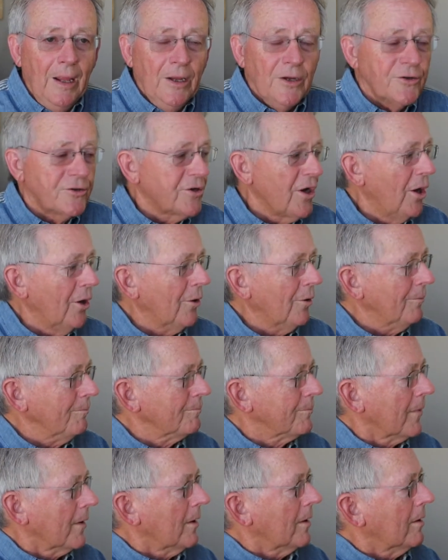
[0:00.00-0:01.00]
So,
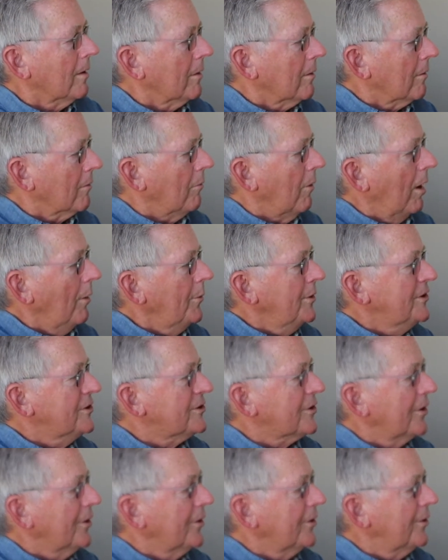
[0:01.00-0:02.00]
what we
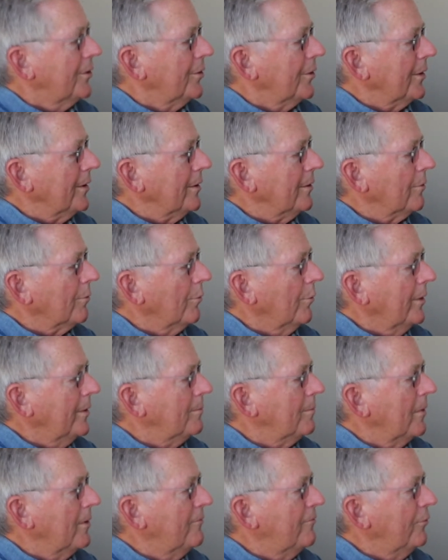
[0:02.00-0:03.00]
started
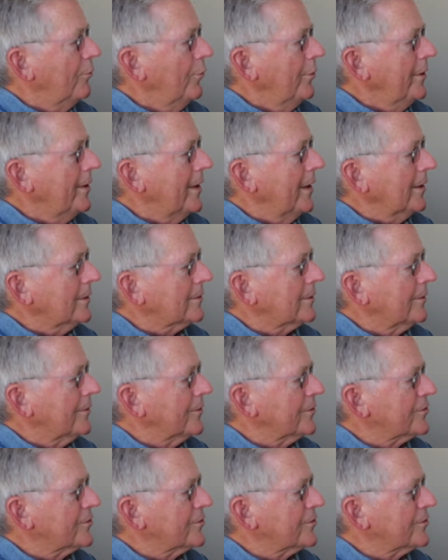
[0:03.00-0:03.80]
doing, before we got to the